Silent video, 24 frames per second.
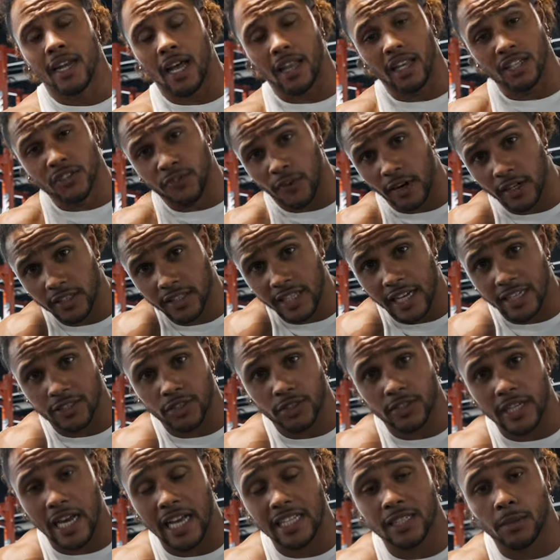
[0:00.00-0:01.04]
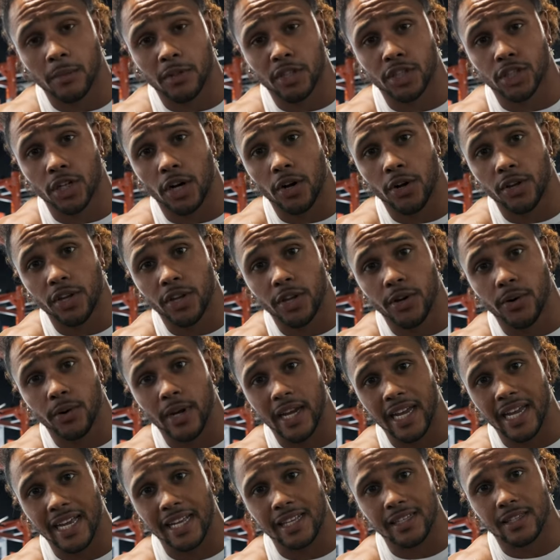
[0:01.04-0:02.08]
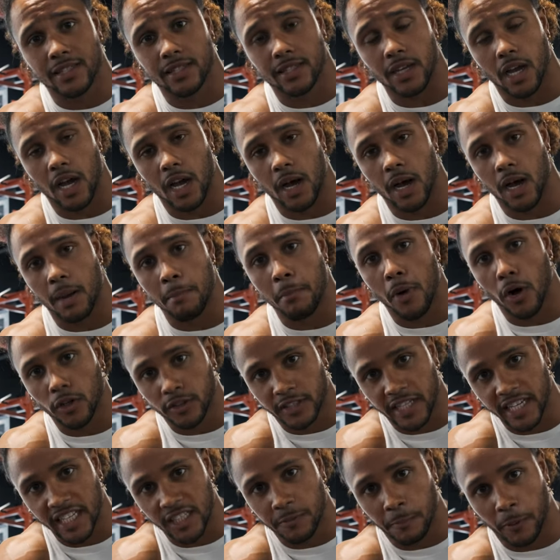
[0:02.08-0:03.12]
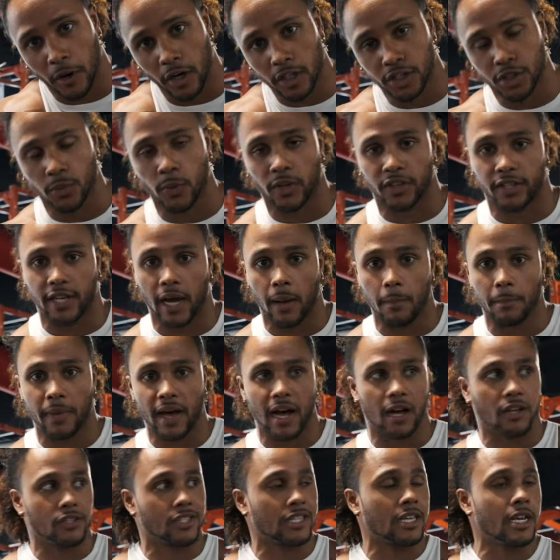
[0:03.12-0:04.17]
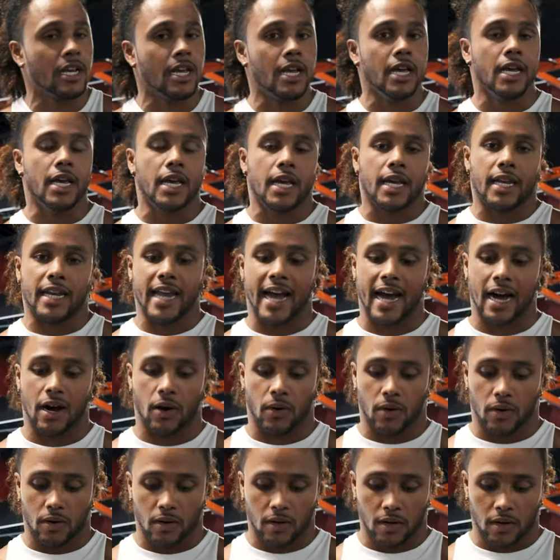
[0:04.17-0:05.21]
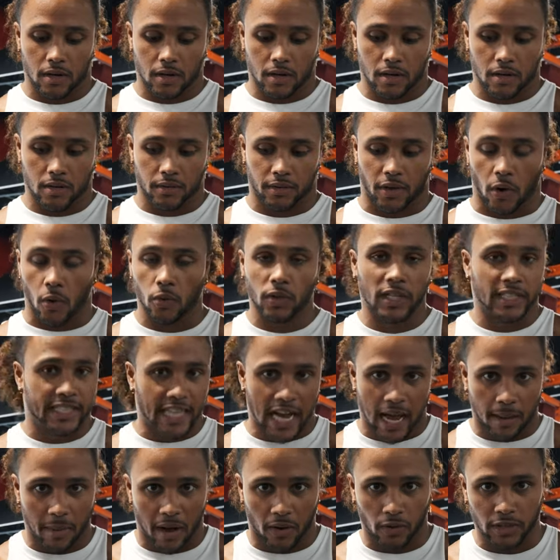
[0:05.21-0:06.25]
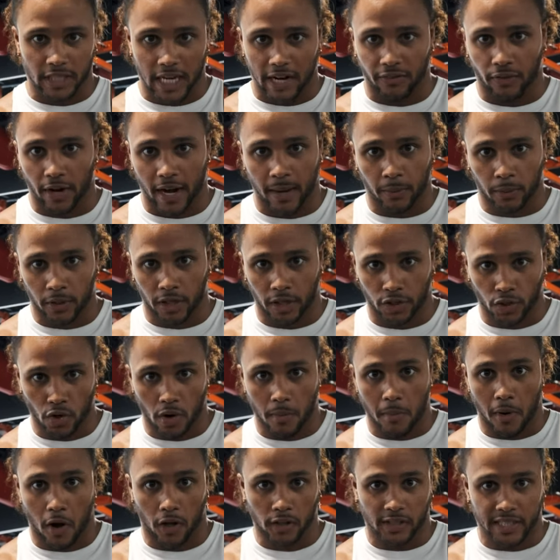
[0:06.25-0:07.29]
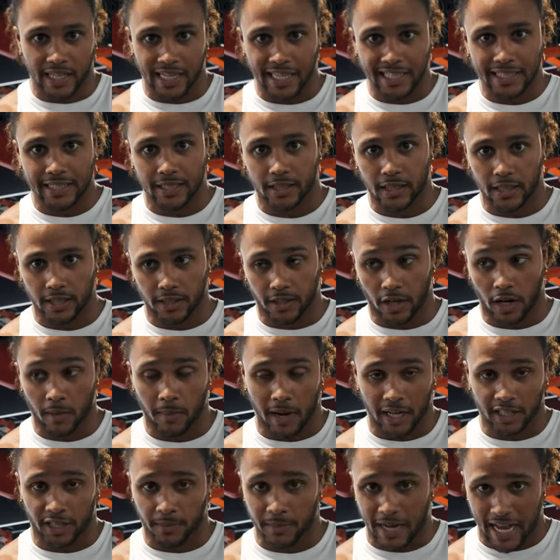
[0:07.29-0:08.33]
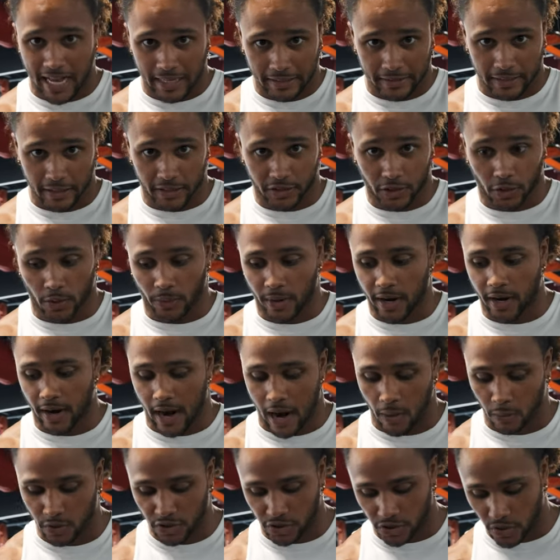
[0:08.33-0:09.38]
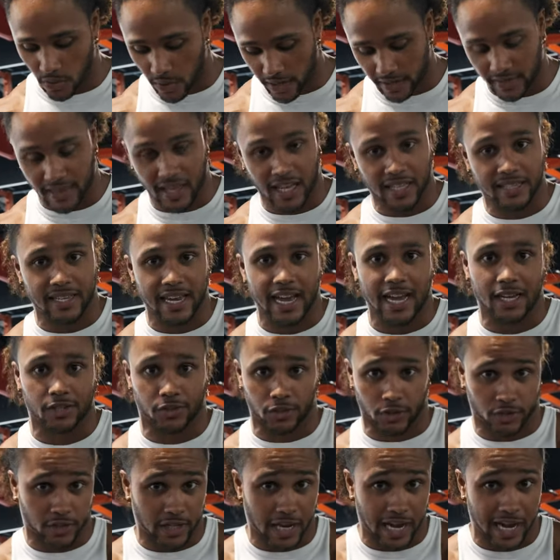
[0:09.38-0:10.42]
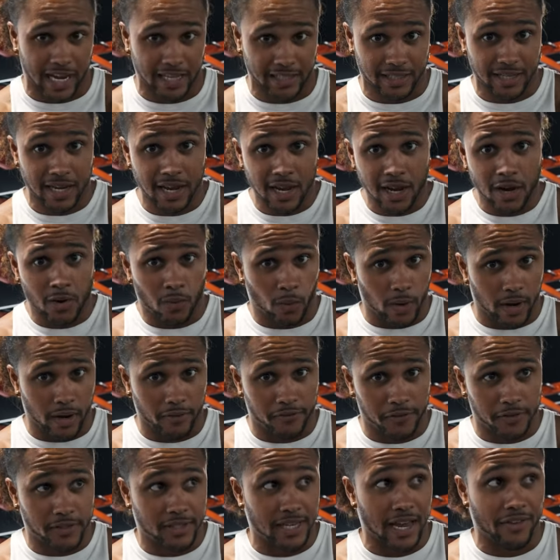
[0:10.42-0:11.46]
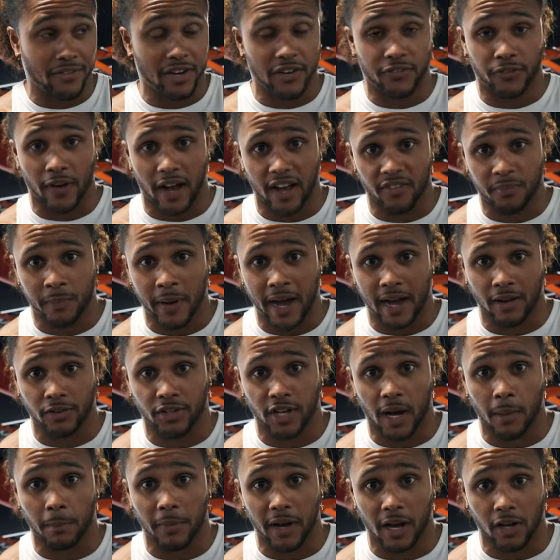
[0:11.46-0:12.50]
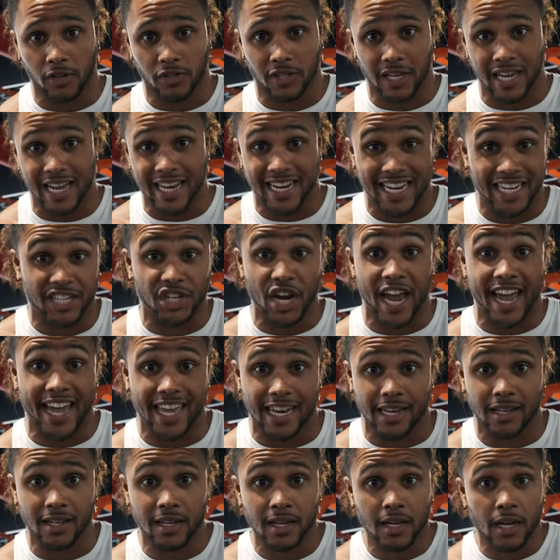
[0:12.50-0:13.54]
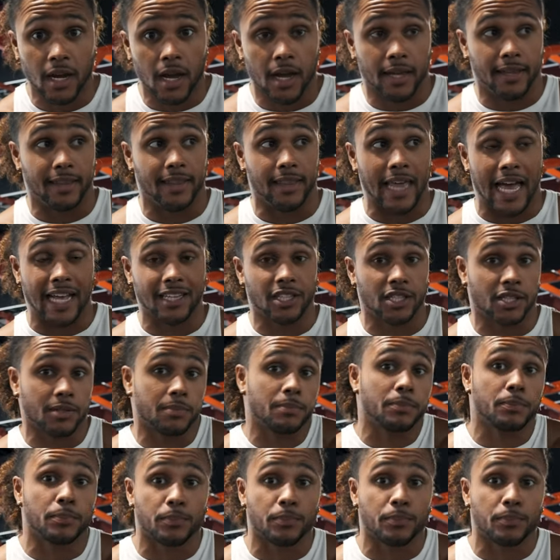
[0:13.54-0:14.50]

Now this first exercise I'm gonna show you is uh, Maltese push with dumbbells. Now, the only time I was ever able to do a Maltese during my gymnastics career, I was doing this exercise with 75 pound dumbbells in each hand. That's